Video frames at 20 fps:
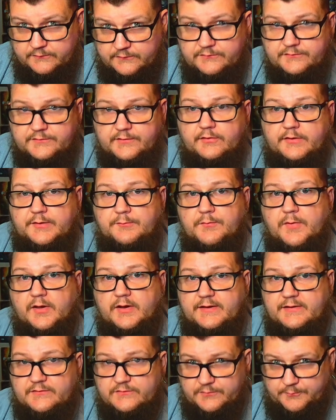Stealing
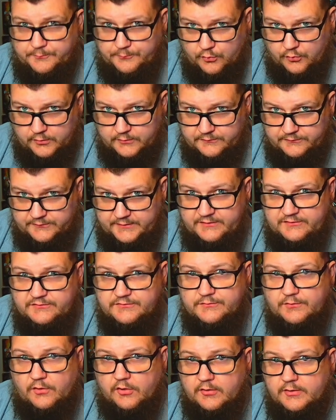money is important.
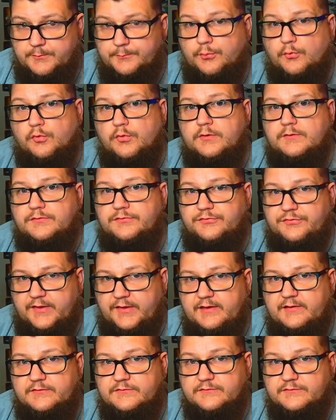These are important
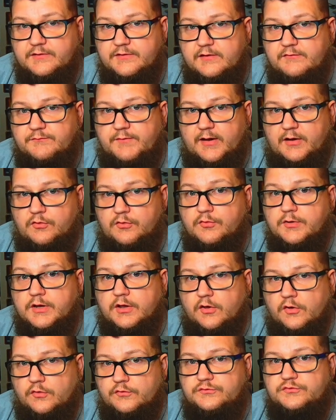things that are going
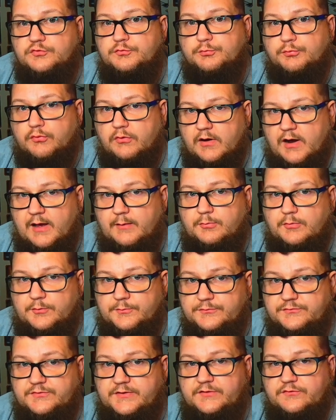to cause you
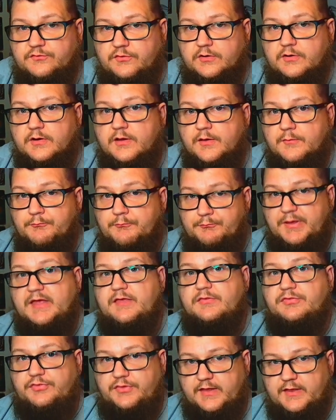problems. These are
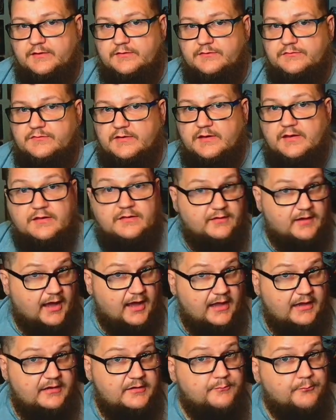big things.
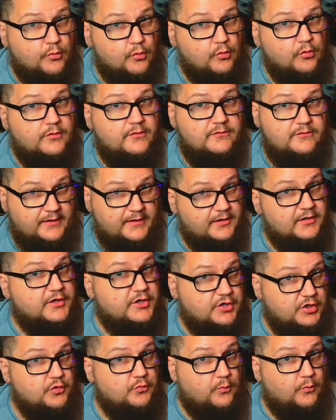Not important in
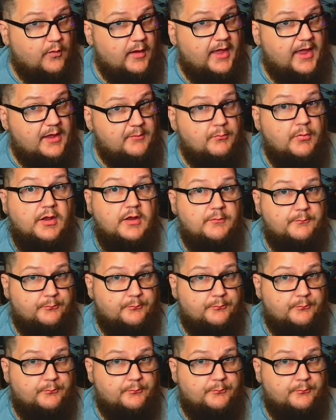a good way, but